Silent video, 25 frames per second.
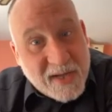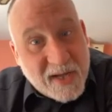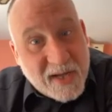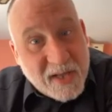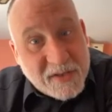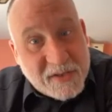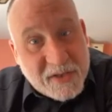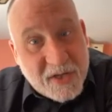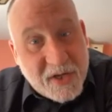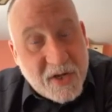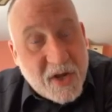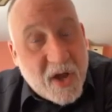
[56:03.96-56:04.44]

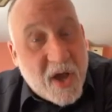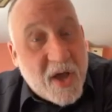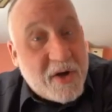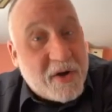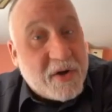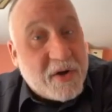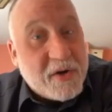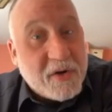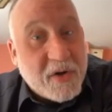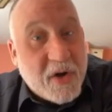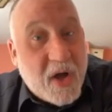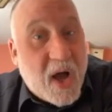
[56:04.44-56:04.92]
LSD on it
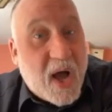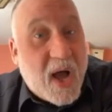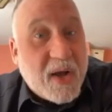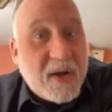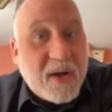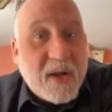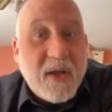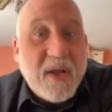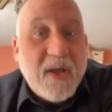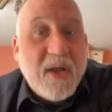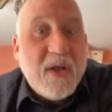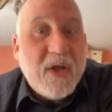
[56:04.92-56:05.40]
or not.
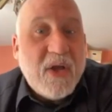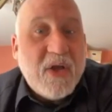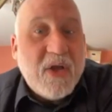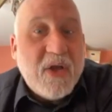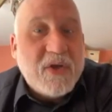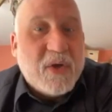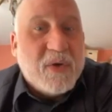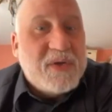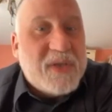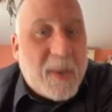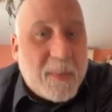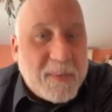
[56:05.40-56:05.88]

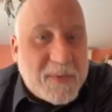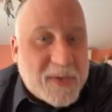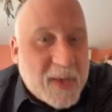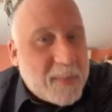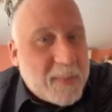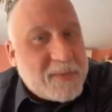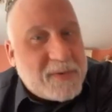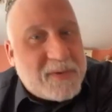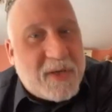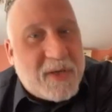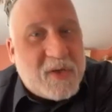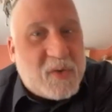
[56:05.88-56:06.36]
So some
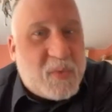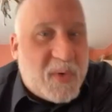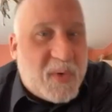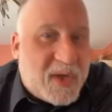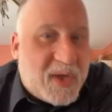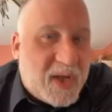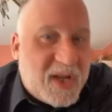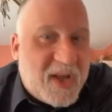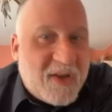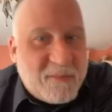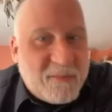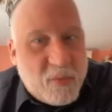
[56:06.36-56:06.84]
substances we
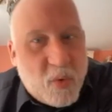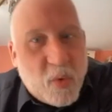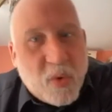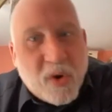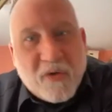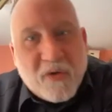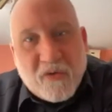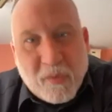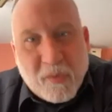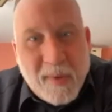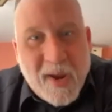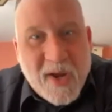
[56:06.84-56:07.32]
can give more
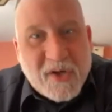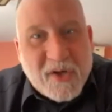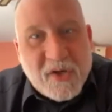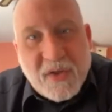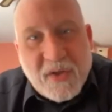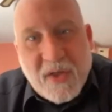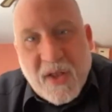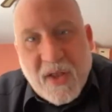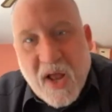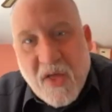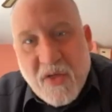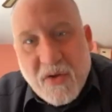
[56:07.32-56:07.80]
information
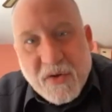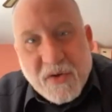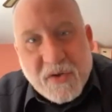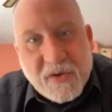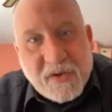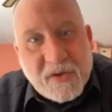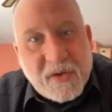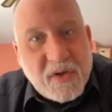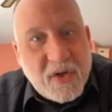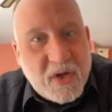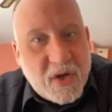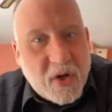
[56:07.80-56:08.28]
than
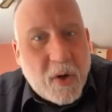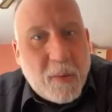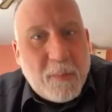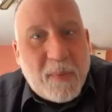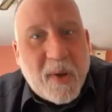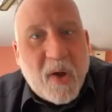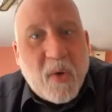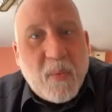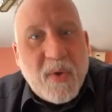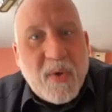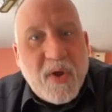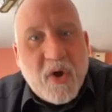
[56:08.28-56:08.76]
others, you know,
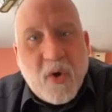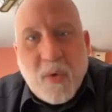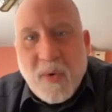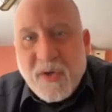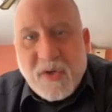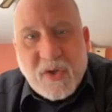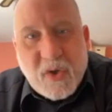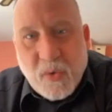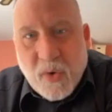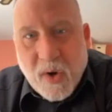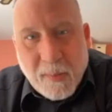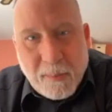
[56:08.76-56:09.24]
but we
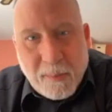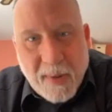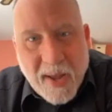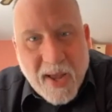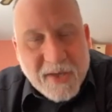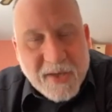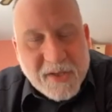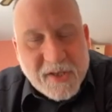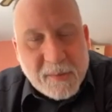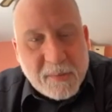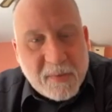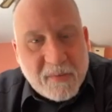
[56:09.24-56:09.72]
always do our
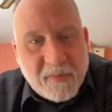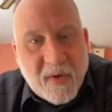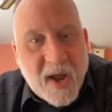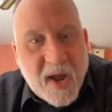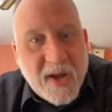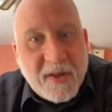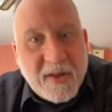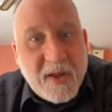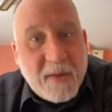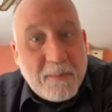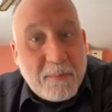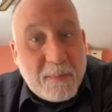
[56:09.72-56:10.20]
best to
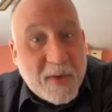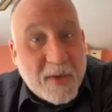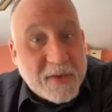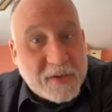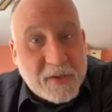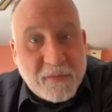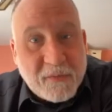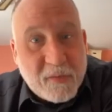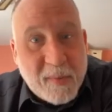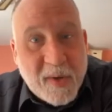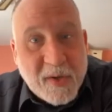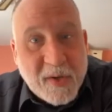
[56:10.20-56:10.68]
provide the best
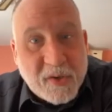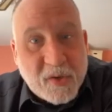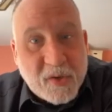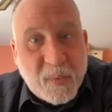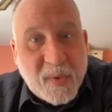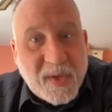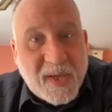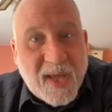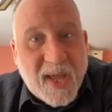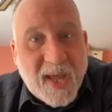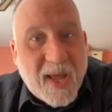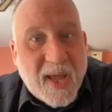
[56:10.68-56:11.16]
information
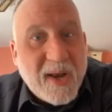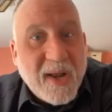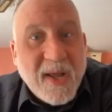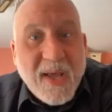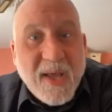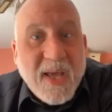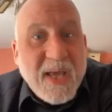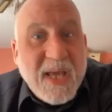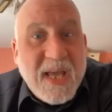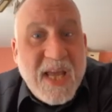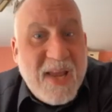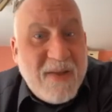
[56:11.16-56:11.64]
we can.
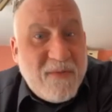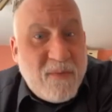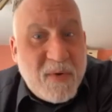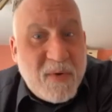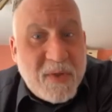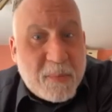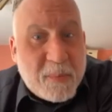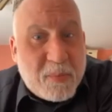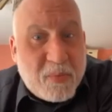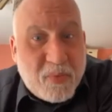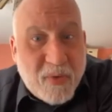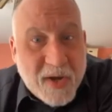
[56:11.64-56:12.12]
Even
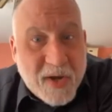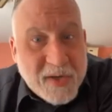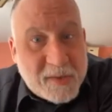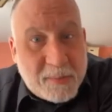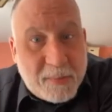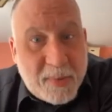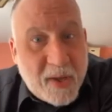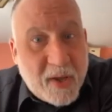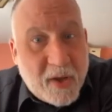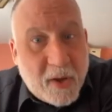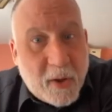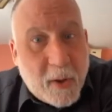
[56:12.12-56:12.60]
with a pressed
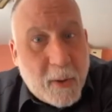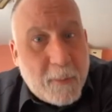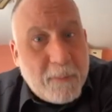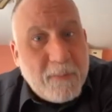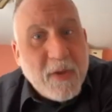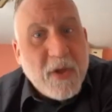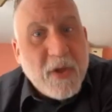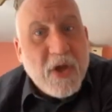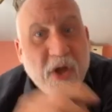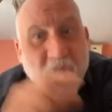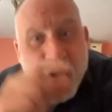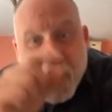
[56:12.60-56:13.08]
pill,
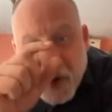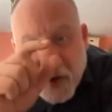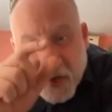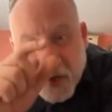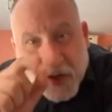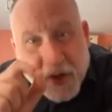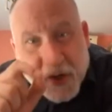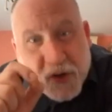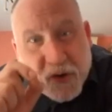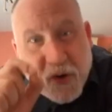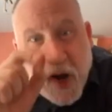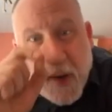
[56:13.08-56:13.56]
you take a
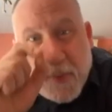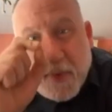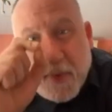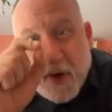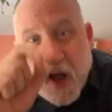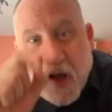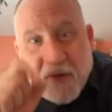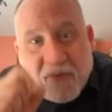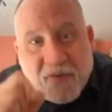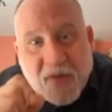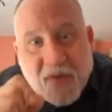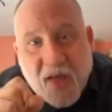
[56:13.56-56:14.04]
scraping
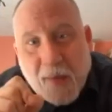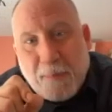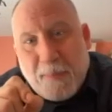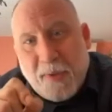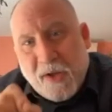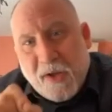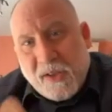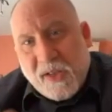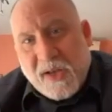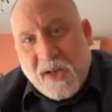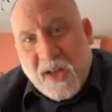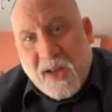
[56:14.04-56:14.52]
off that
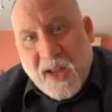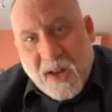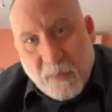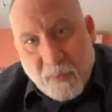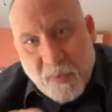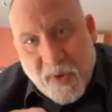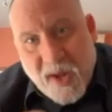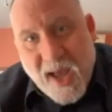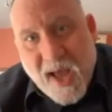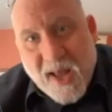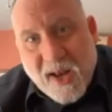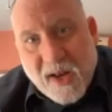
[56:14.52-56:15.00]
pill and
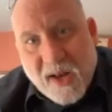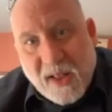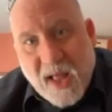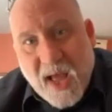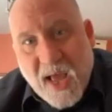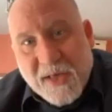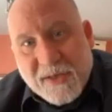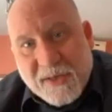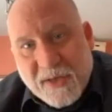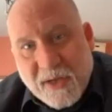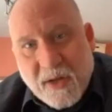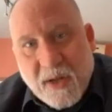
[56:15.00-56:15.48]
we
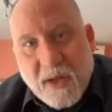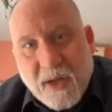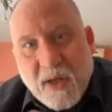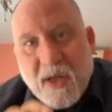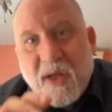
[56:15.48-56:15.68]
analyze it.